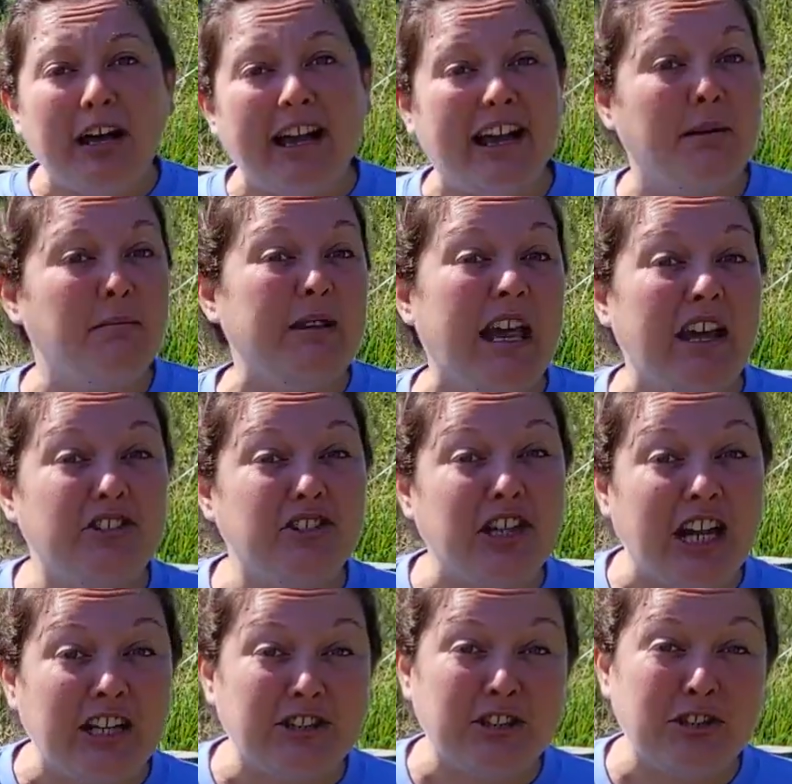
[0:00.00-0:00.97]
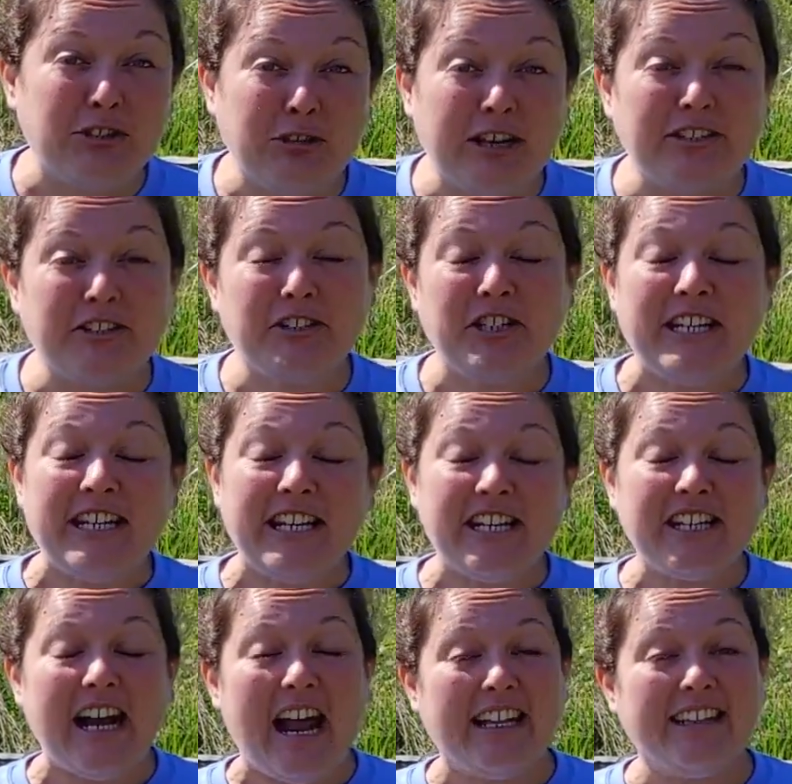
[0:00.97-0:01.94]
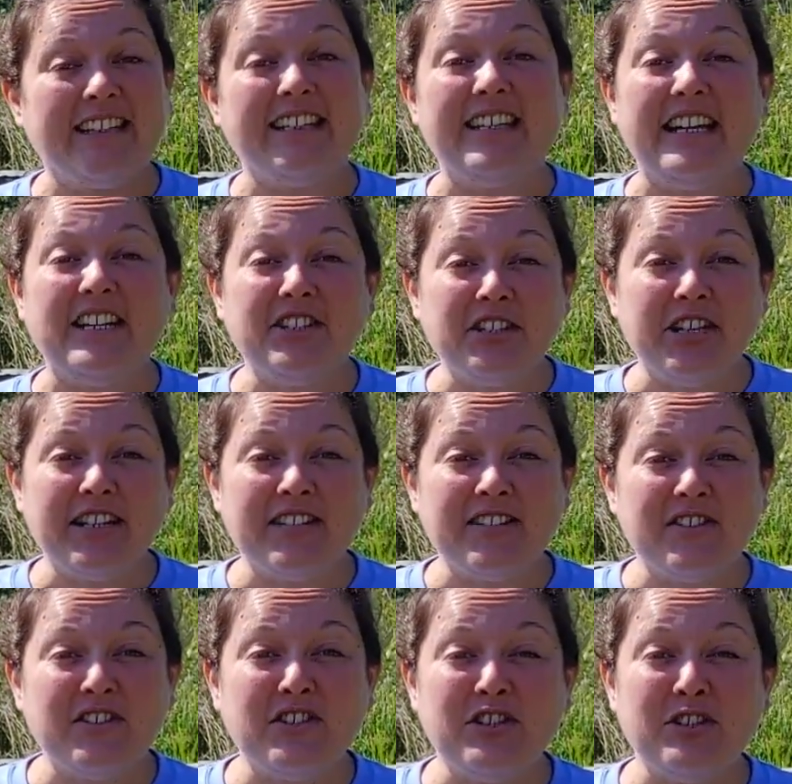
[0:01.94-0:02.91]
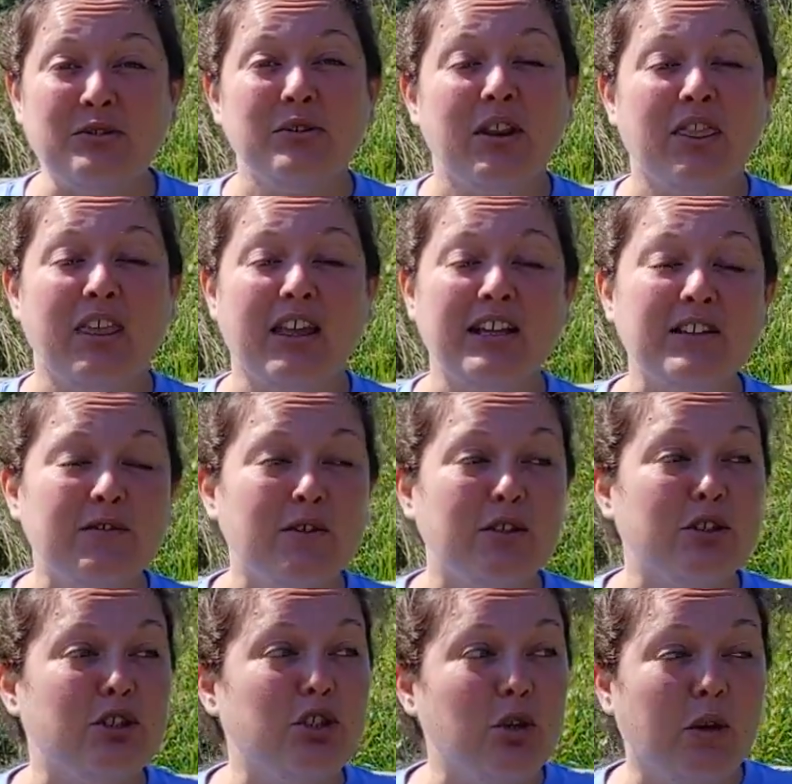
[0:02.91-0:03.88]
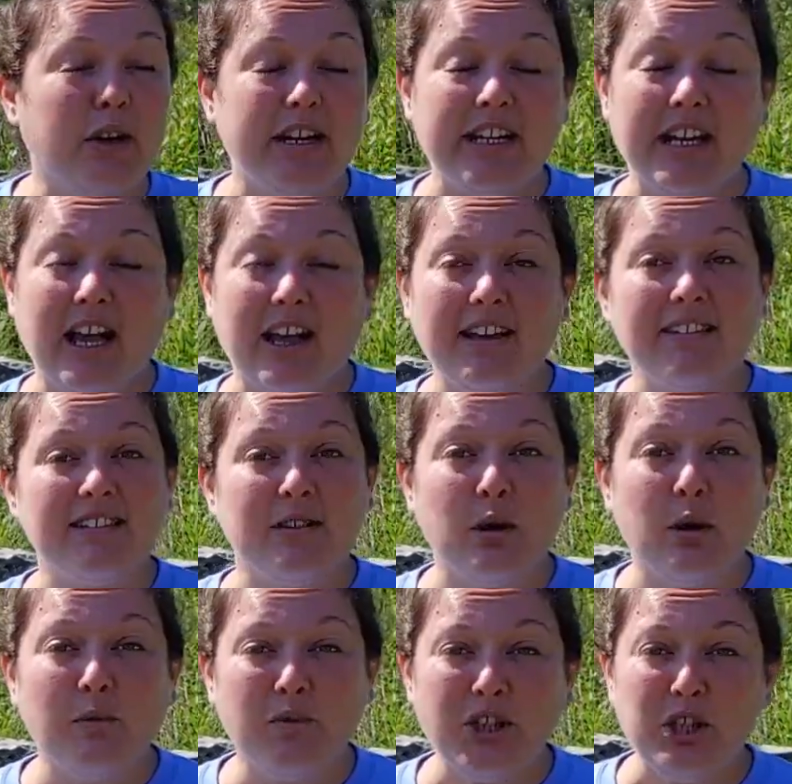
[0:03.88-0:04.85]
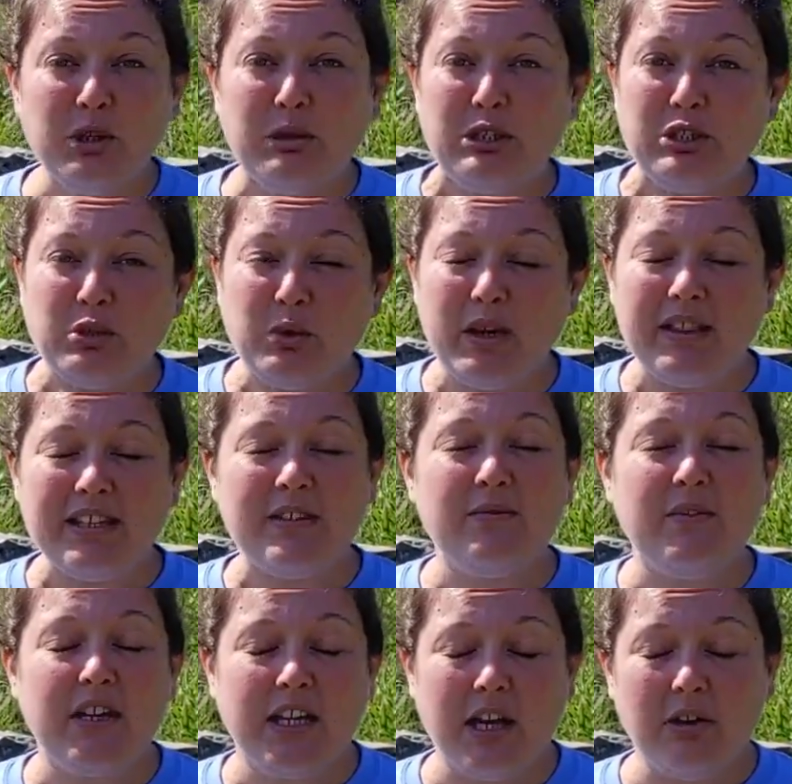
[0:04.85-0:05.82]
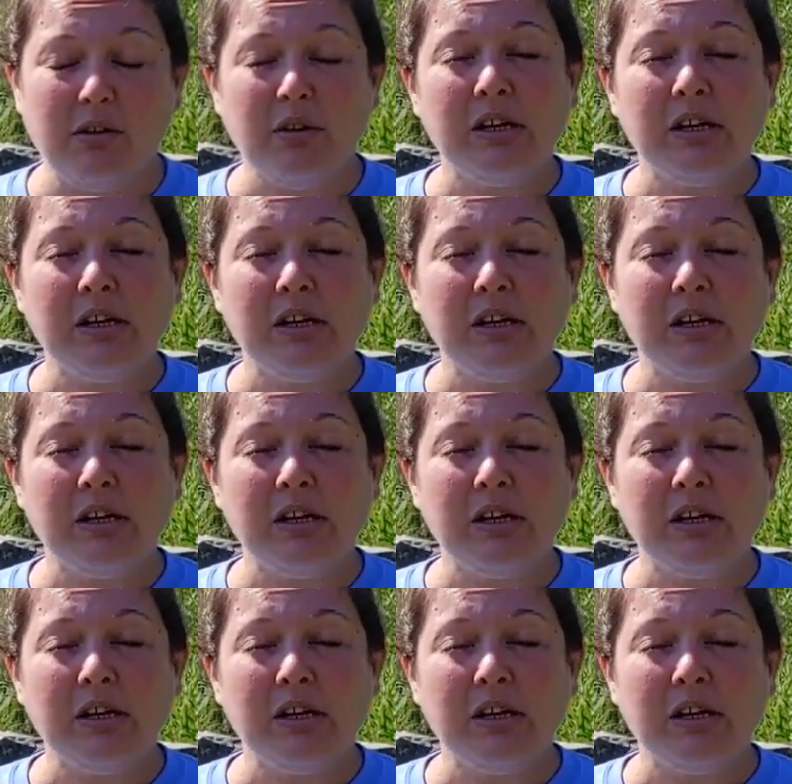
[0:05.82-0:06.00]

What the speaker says: I am the Education Director here at the Nature Institute. Thanks for joining us, and hopefully you enjoy this video.